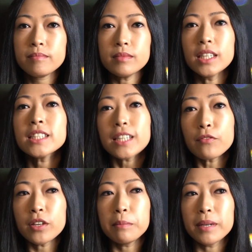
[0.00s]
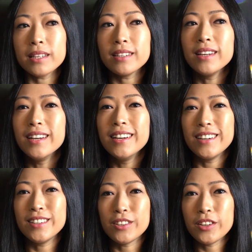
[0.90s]
It's definitely been
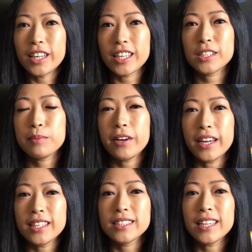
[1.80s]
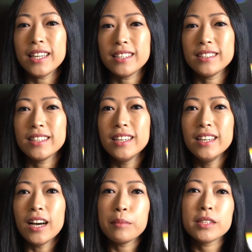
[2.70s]
a learning experience, and
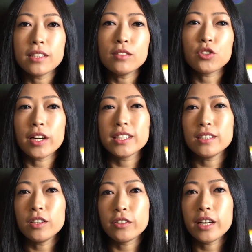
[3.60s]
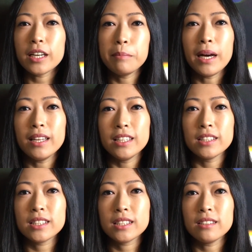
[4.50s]
I'm still trying to learn how to
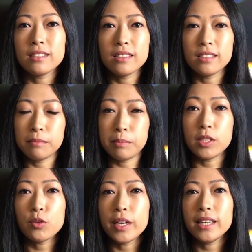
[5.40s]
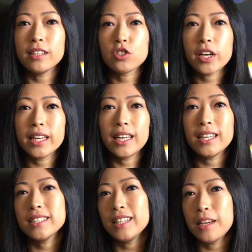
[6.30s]
balance between the
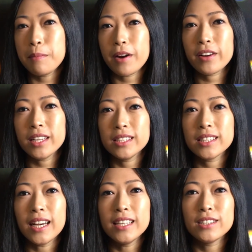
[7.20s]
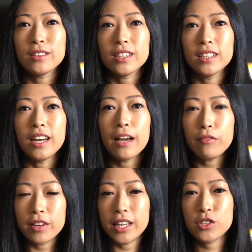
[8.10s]
Chinese and the American side. So the
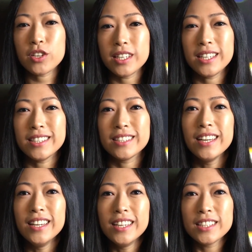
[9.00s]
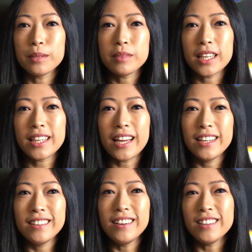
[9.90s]
hyphenation is something
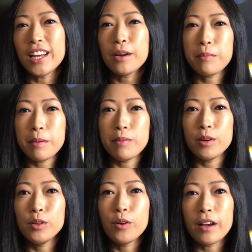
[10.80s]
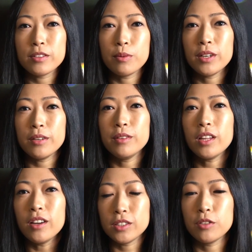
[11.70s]
that a lot of people who I've spoken with
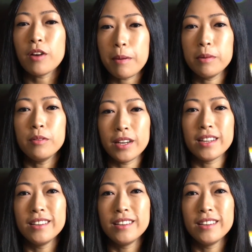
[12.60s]
also grapple with.